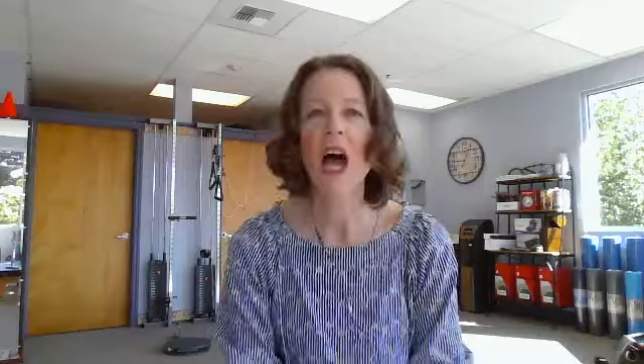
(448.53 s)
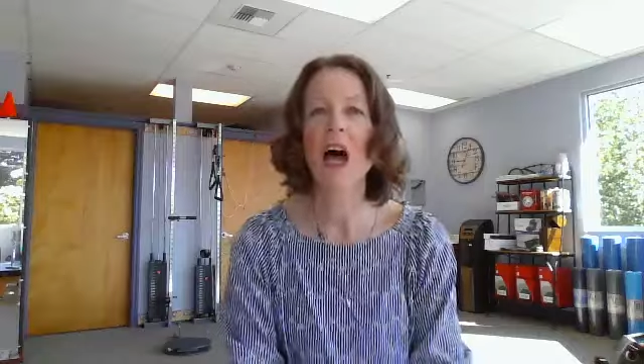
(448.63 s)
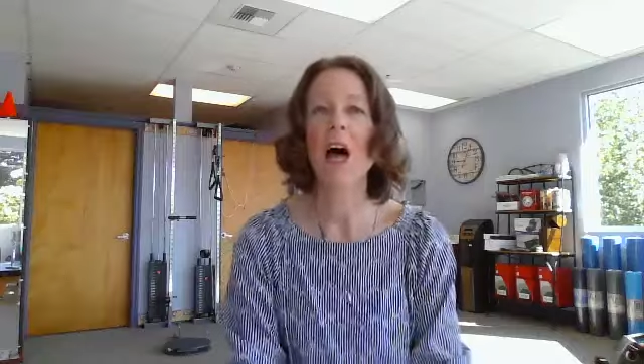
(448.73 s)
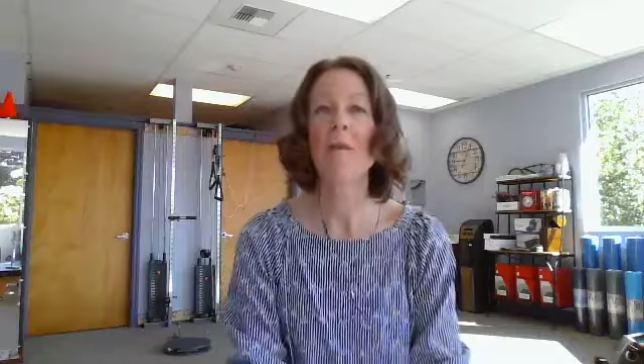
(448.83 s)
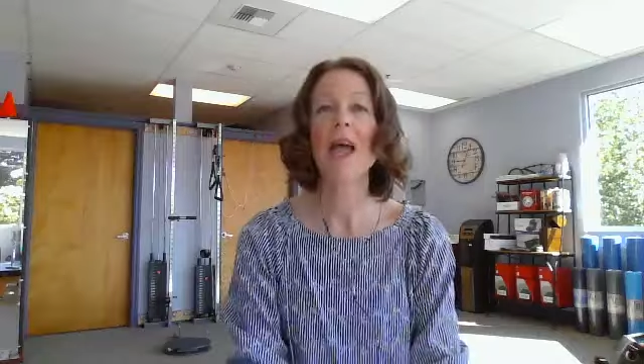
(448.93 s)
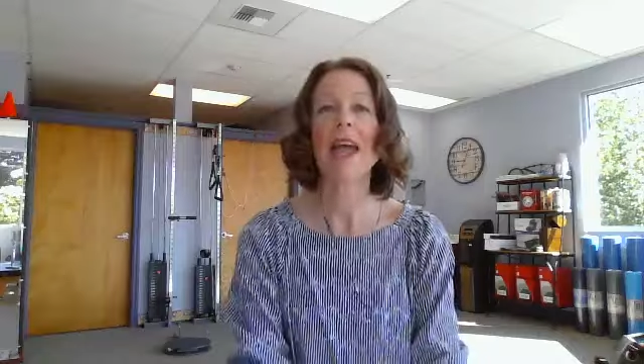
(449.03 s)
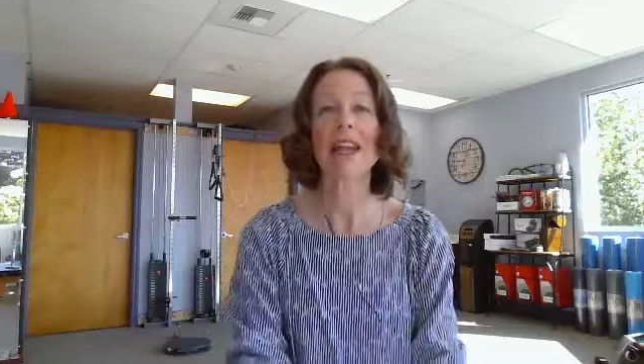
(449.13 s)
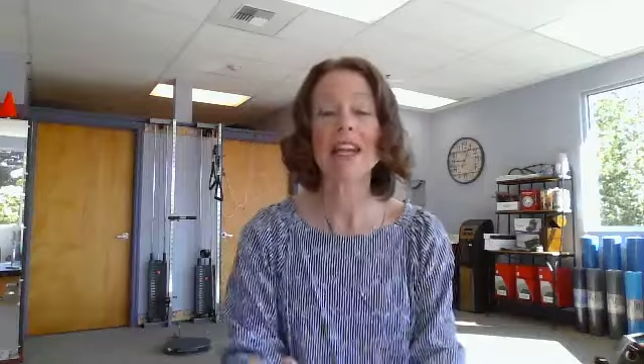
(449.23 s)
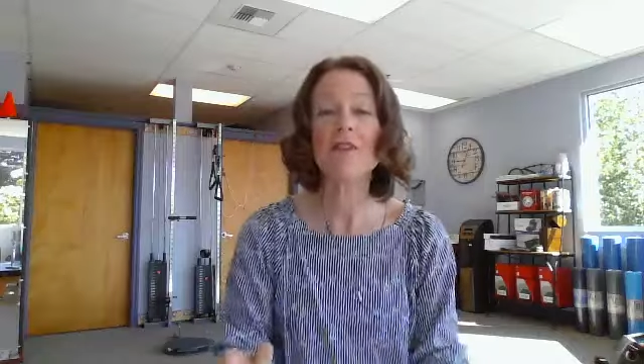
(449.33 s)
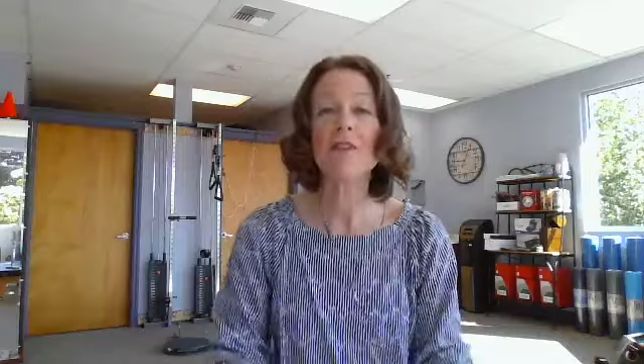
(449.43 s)
And
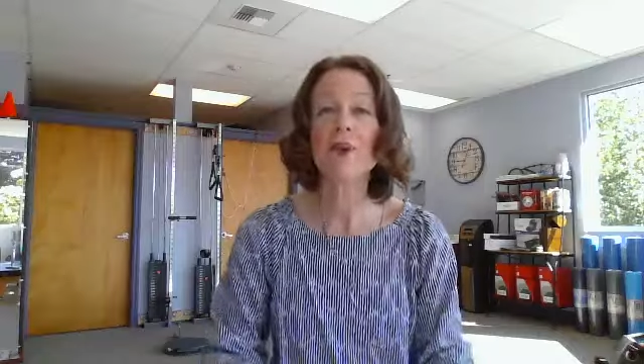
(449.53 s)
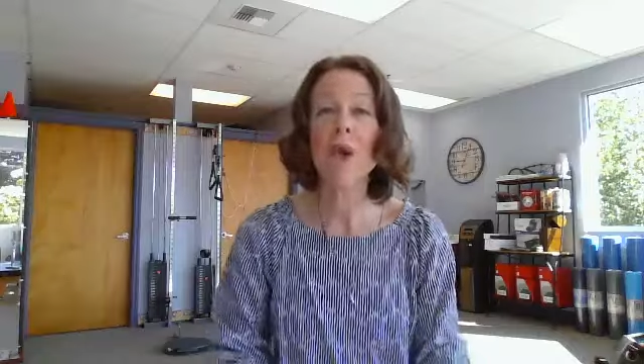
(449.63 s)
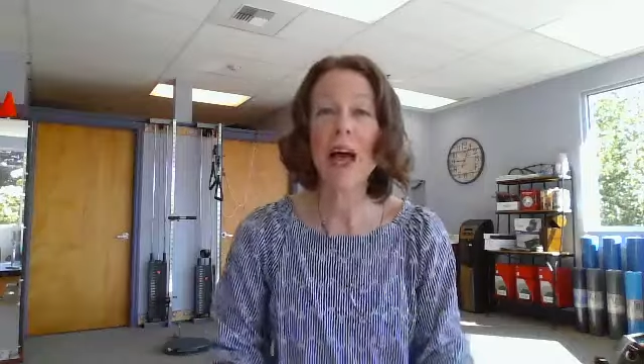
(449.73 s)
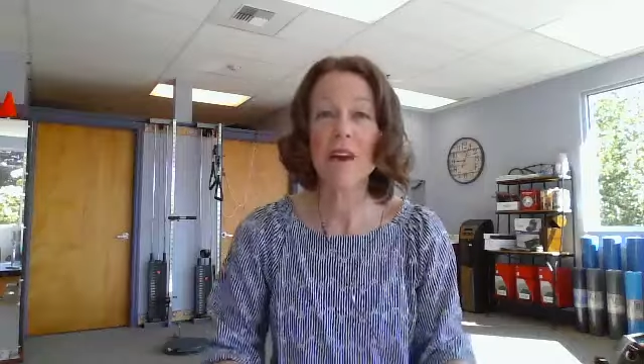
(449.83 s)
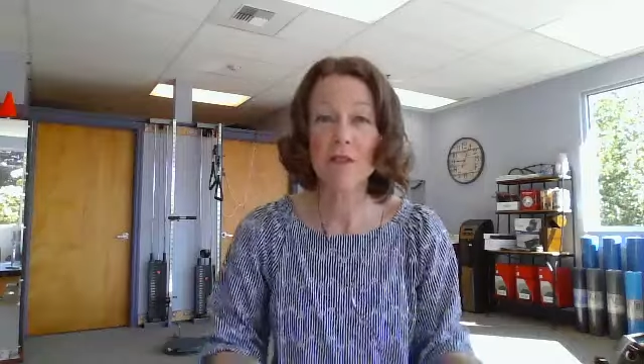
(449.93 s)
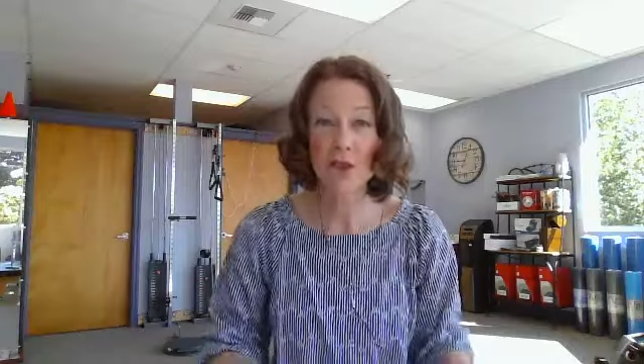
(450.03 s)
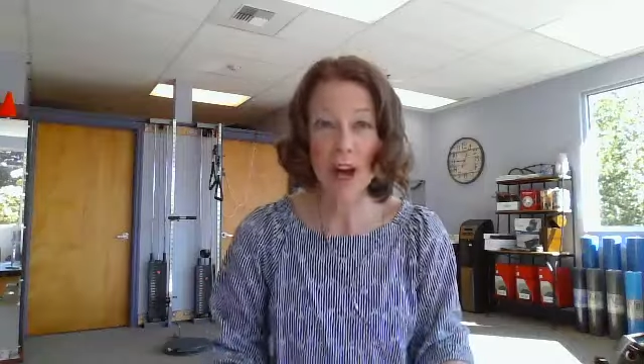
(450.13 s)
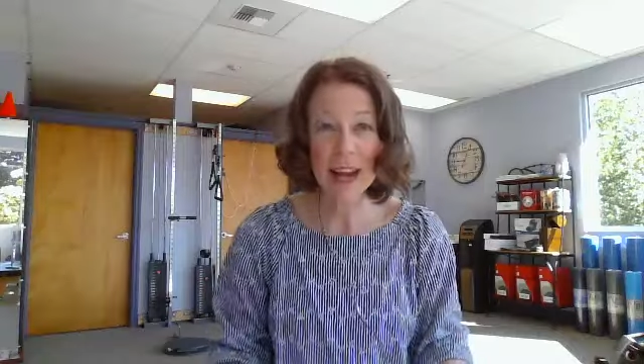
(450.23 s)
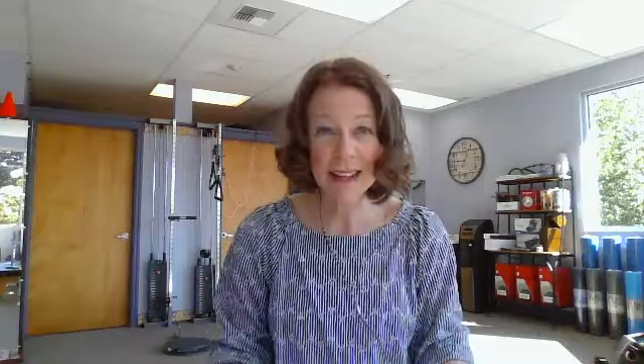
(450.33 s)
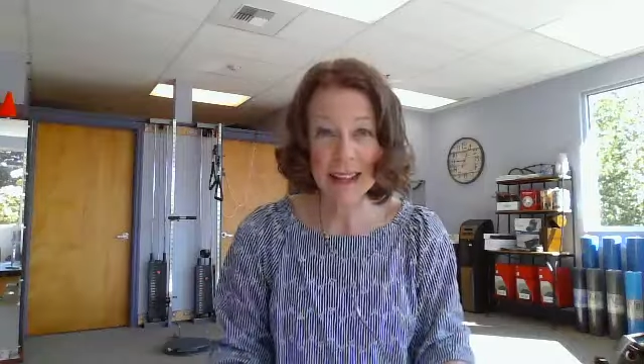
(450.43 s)
if you have
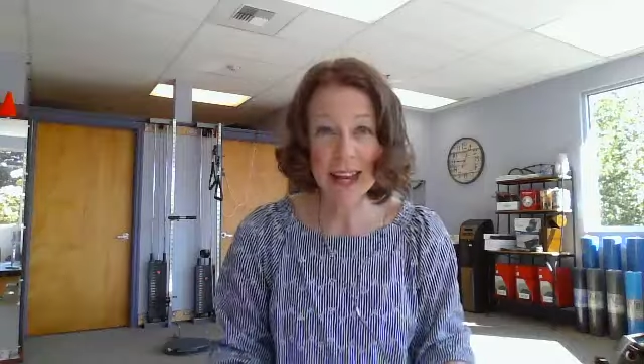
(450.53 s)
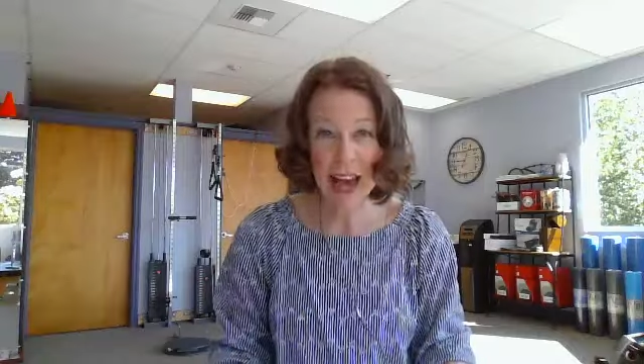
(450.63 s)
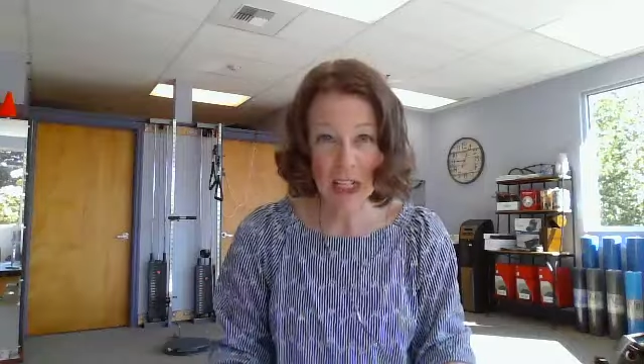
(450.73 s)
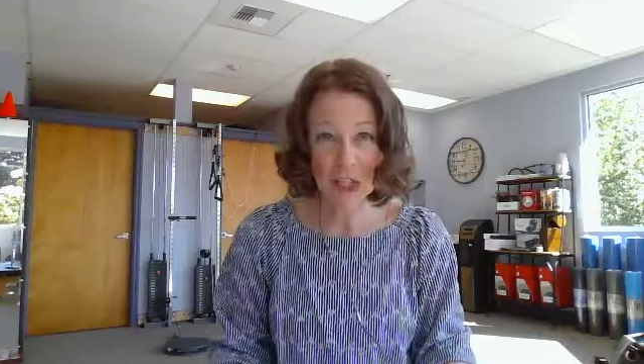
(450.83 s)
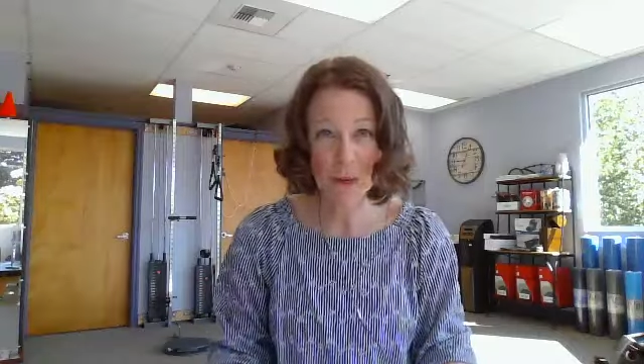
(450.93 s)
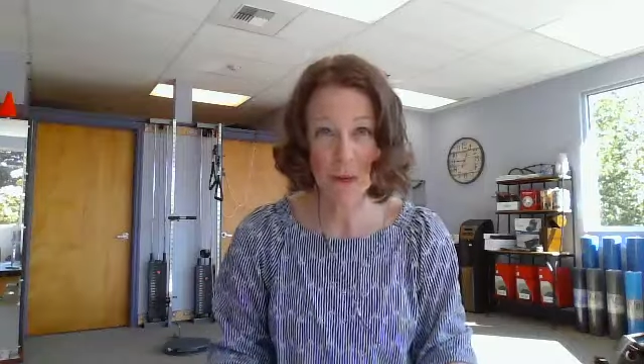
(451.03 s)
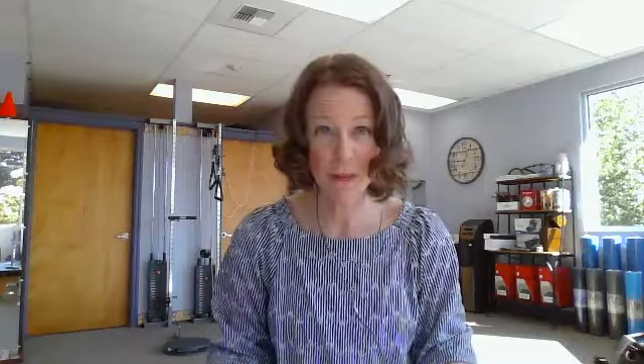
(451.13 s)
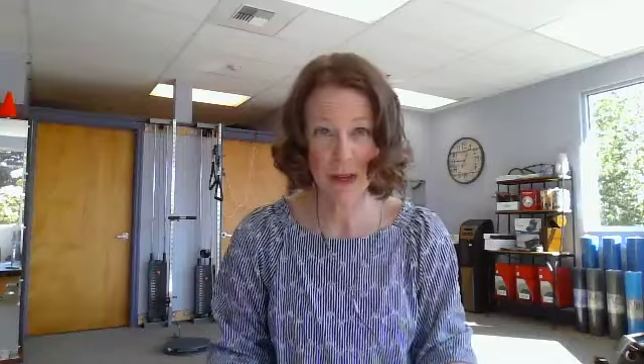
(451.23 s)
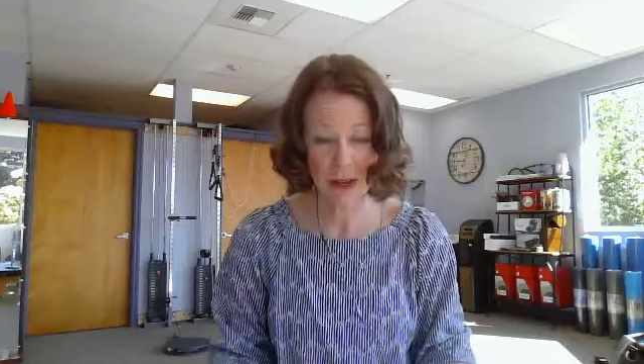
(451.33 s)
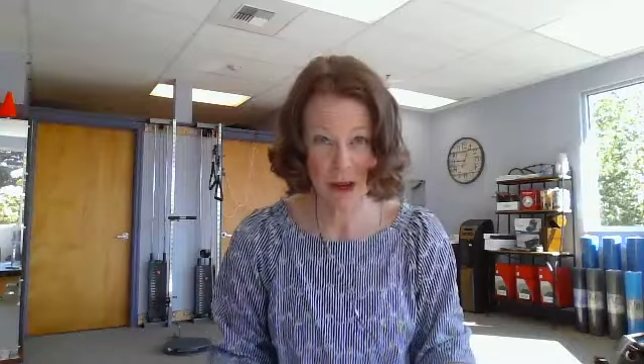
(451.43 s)
tried the Casper
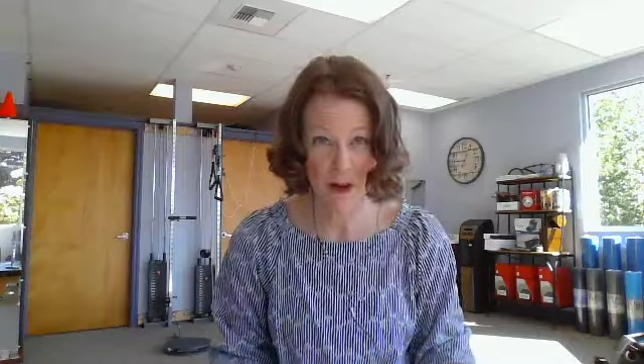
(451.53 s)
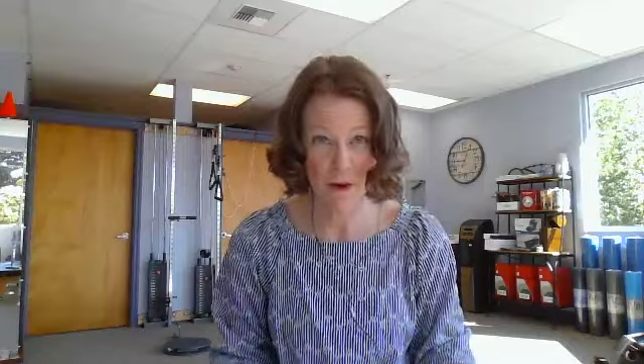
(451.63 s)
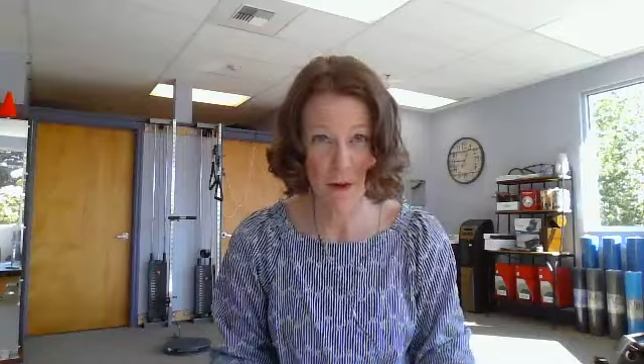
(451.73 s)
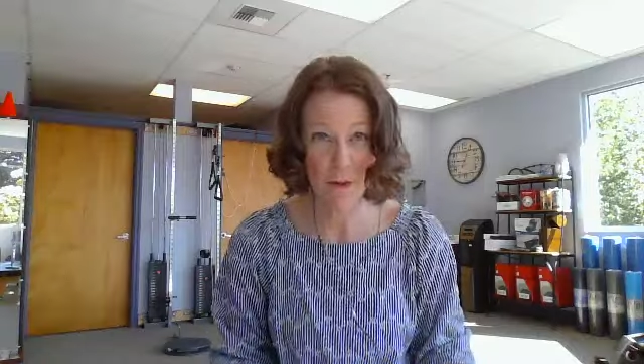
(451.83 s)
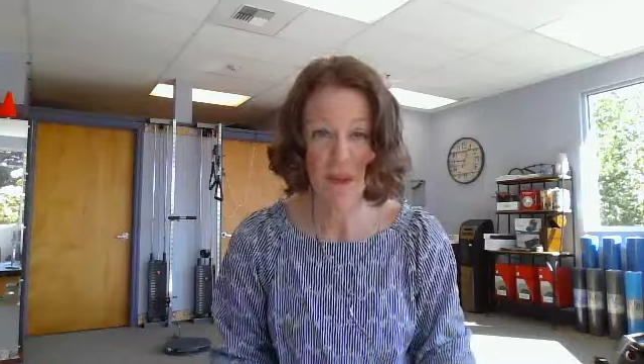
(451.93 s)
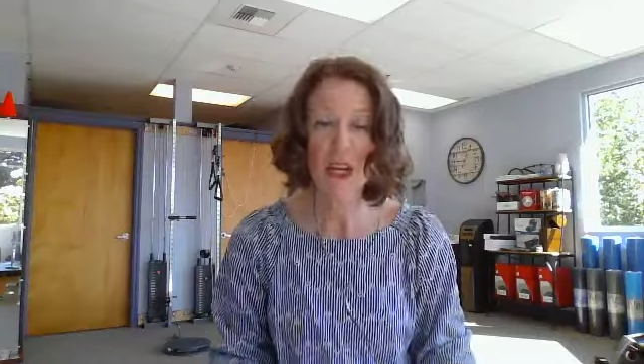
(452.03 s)
pillow,